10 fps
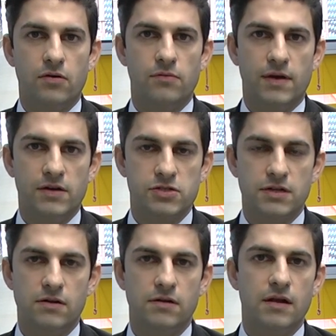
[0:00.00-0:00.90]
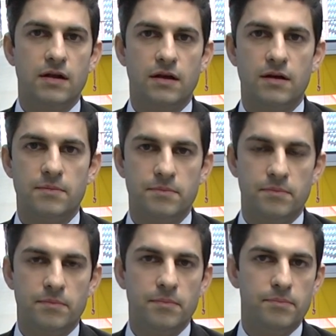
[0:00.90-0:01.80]
conventional um,
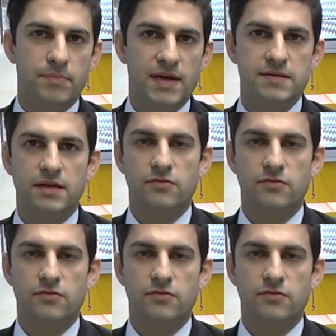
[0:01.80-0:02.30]
basic